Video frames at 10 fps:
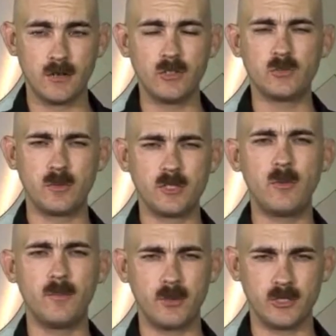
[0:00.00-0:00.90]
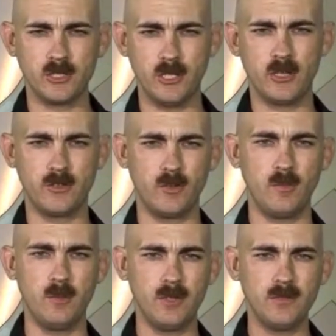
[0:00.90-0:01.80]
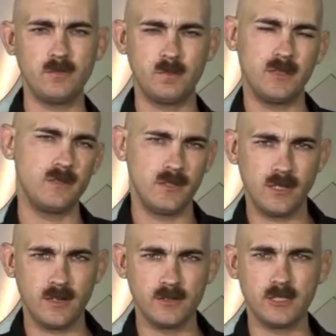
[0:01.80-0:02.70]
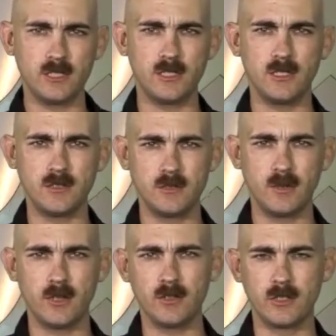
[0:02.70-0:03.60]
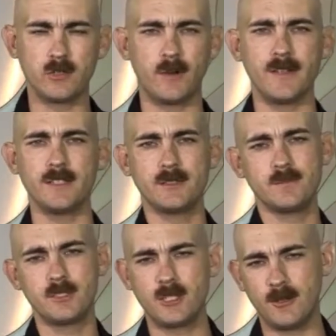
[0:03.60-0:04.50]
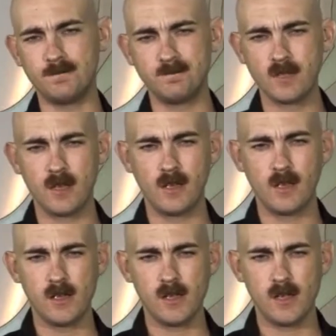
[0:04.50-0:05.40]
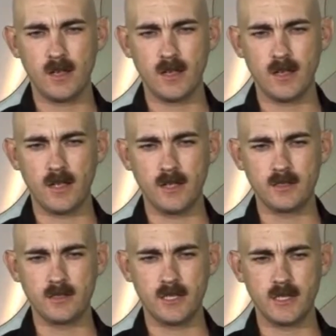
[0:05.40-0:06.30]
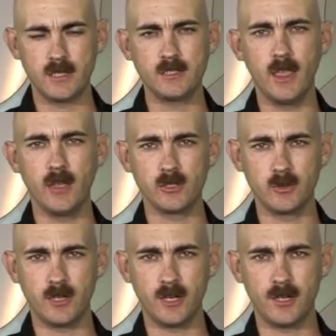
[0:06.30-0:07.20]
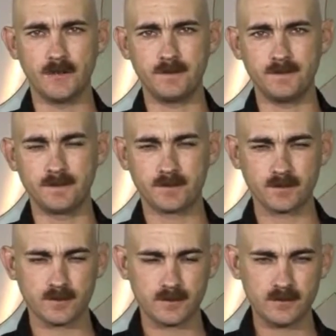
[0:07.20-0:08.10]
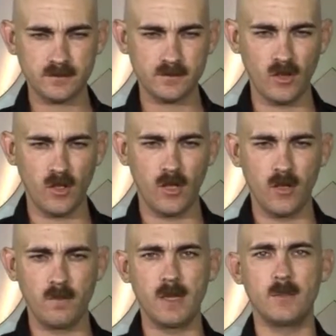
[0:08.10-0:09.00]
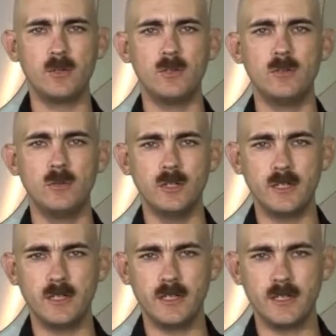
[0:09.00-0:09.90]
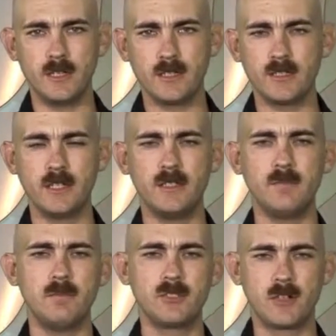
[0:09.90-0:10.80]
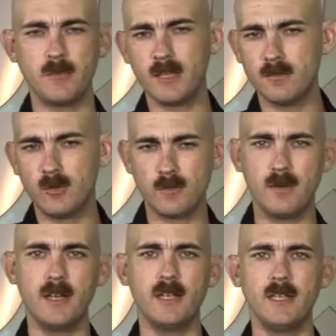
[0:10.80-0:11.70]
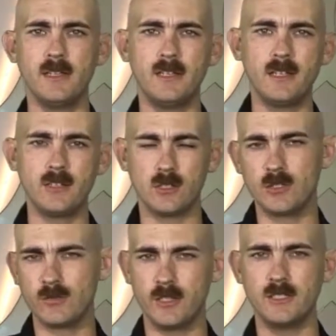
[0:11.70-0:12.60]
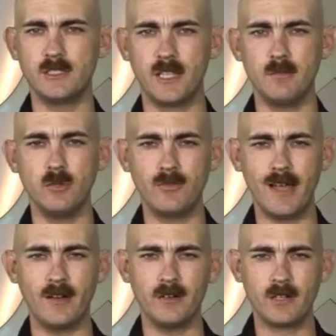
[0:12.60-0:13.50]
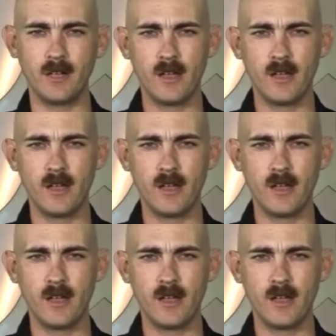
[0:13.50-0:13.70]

one person younger than me, but you know, I was in my early 20s. So. As the years went on, people would, they'd start making more money, they'd get girlfriends, they'd move out,